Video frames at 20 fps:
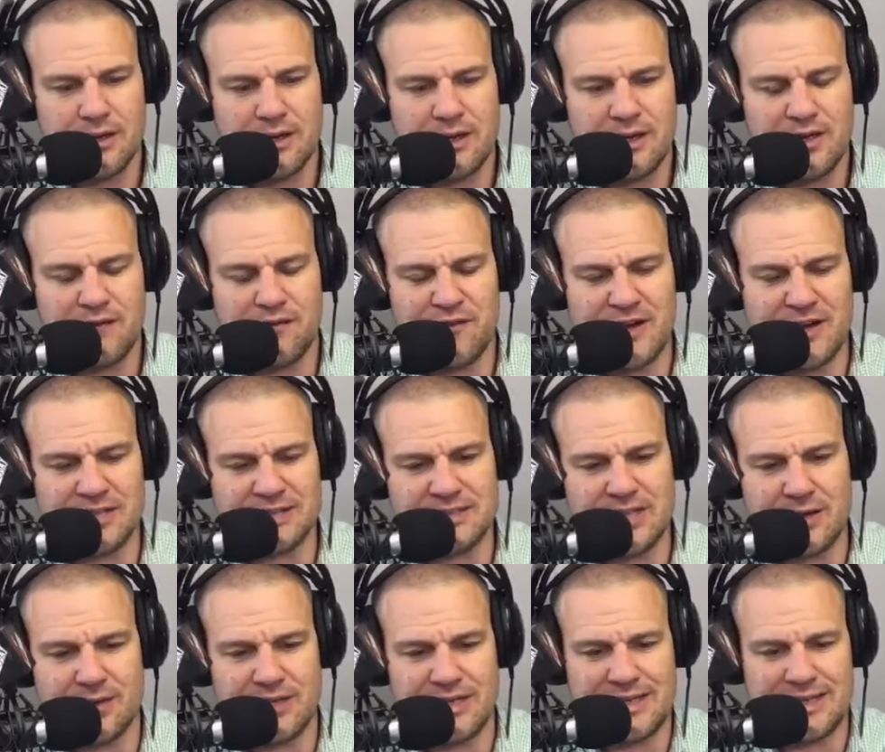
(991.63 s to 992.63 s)
He finds
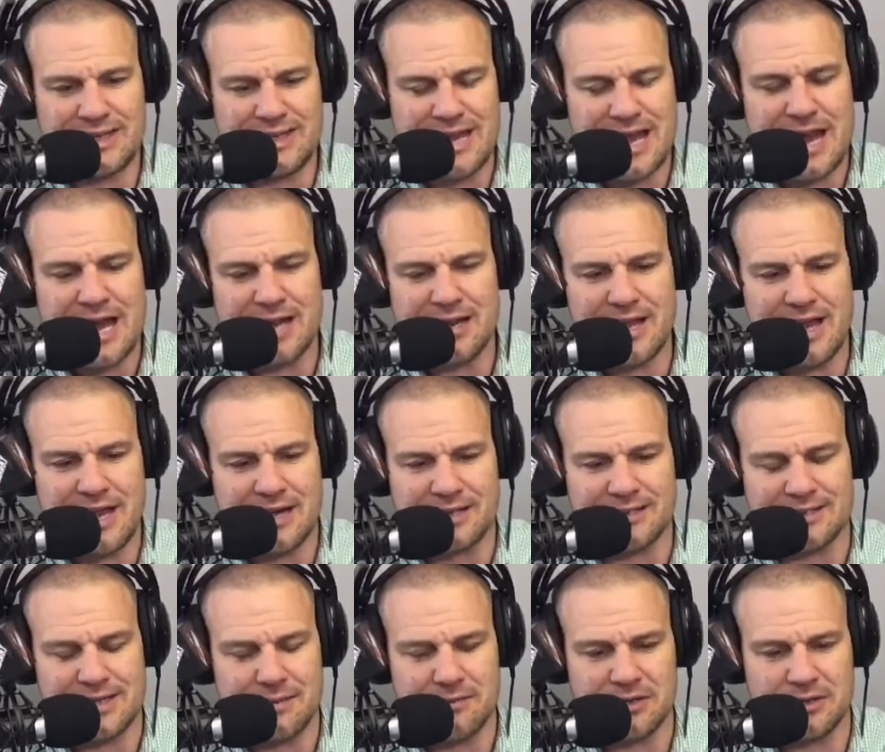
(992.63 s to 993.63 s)
out he cannot
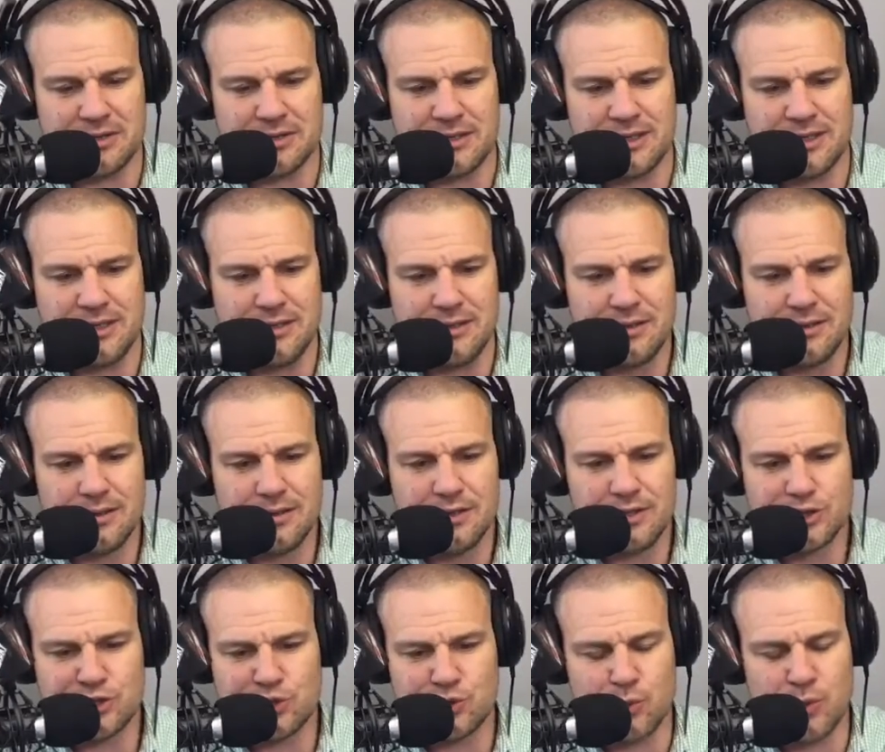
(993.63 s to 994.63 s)
academically
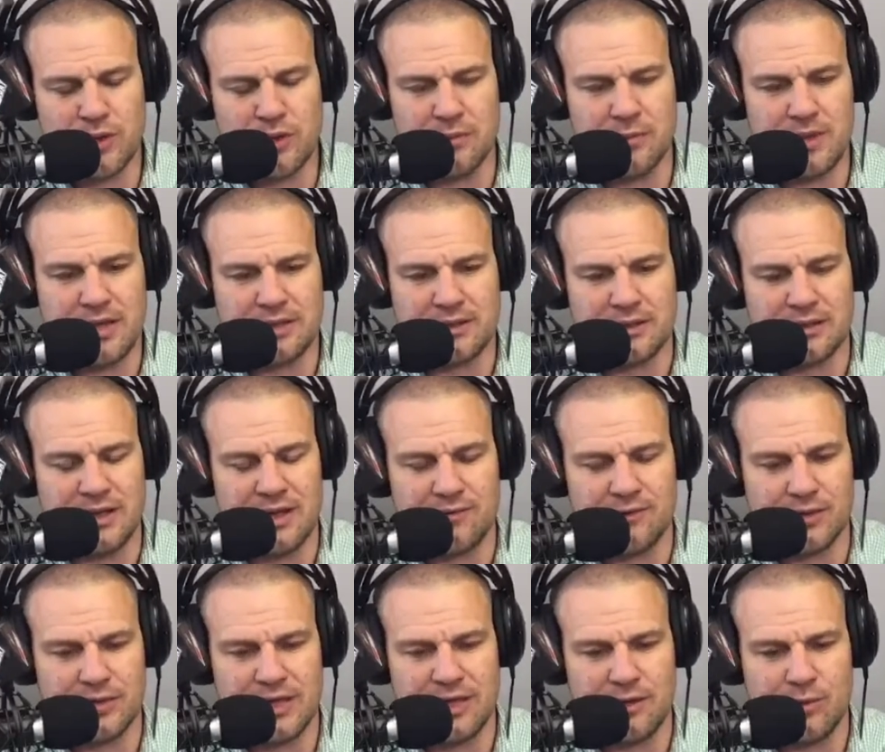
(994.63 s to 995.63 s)
swim at the
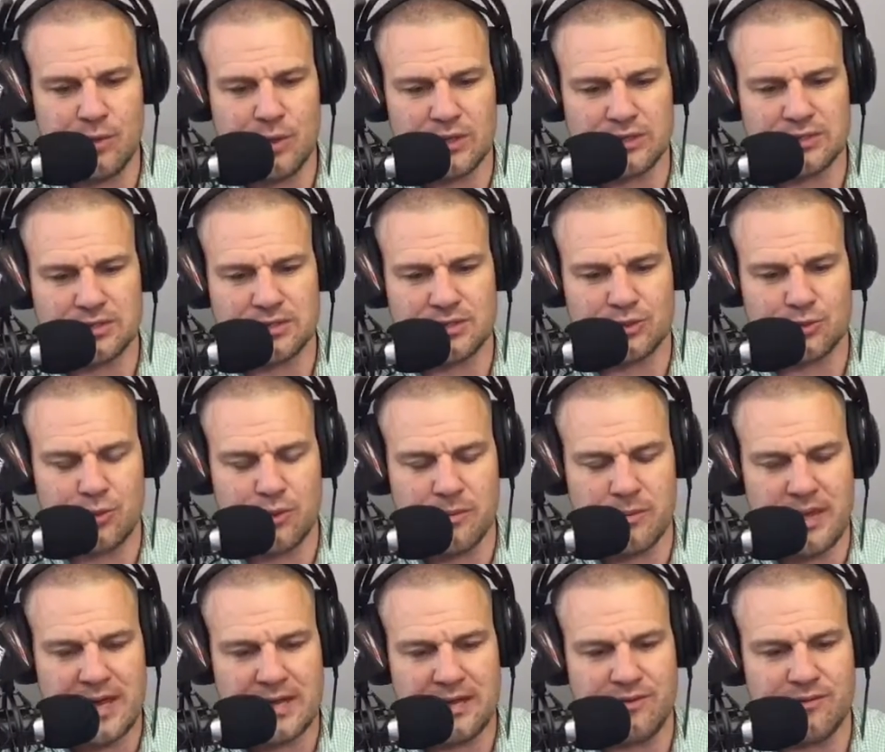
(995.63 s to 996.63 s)
level that he wants to swim
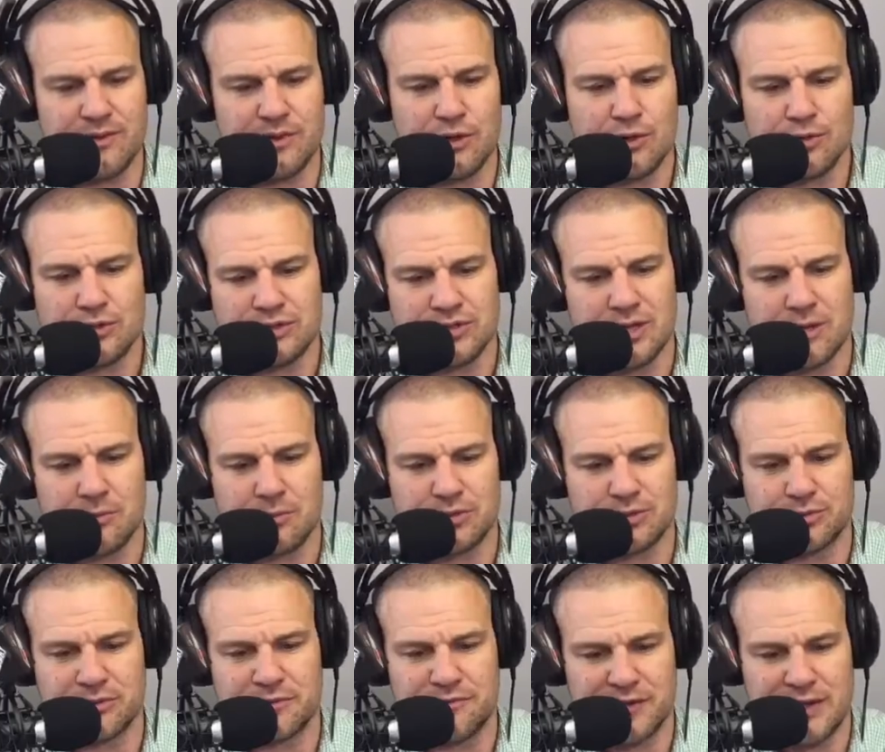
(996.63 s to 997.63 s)
at, even though his
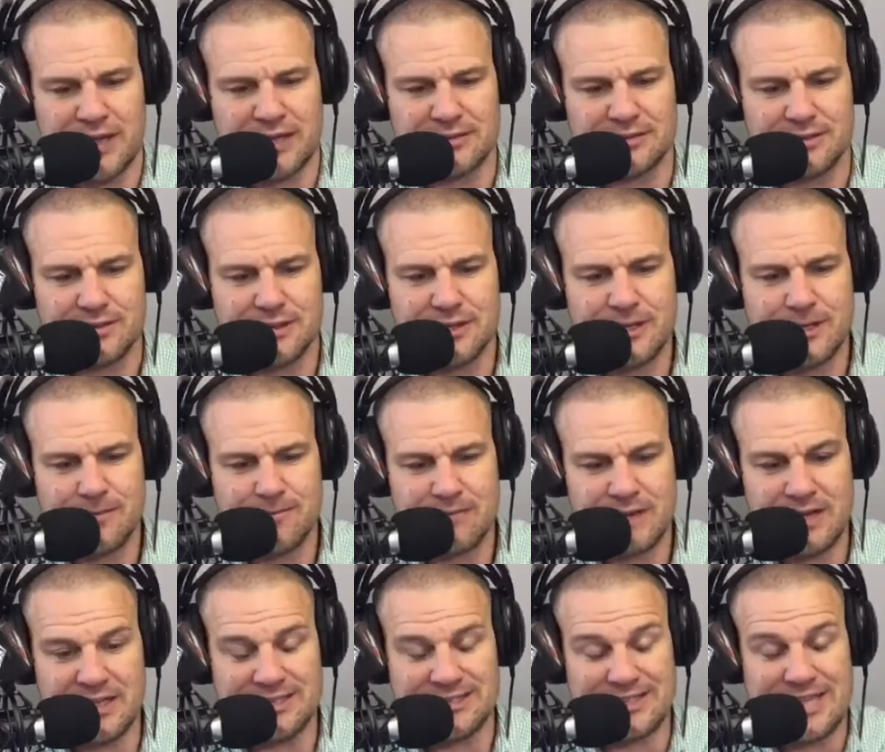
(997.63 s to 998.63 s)
numbers reflect
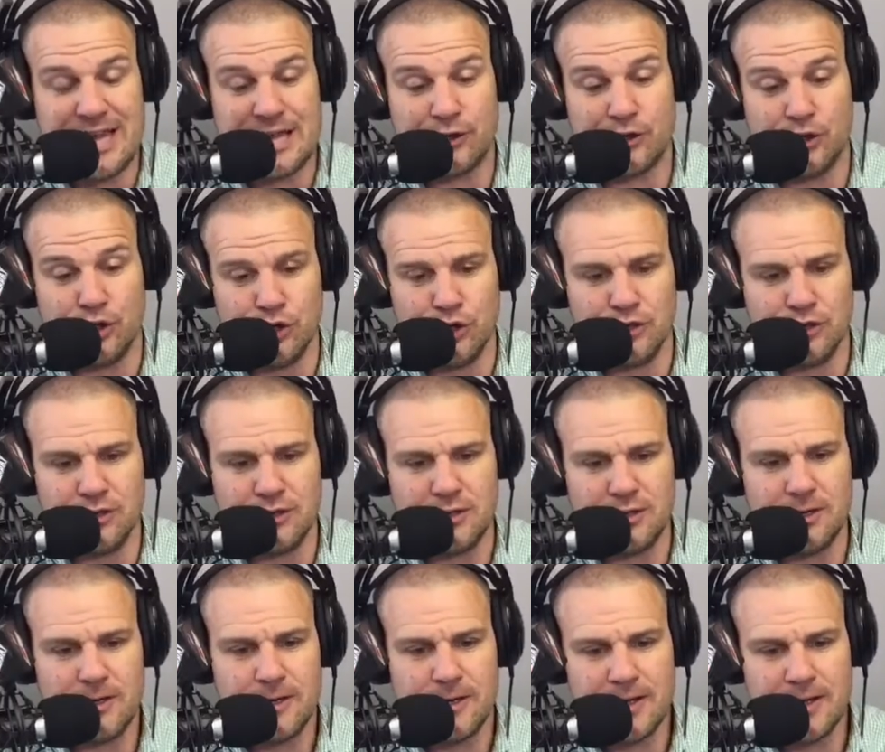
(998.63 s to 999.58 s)
that he's that good.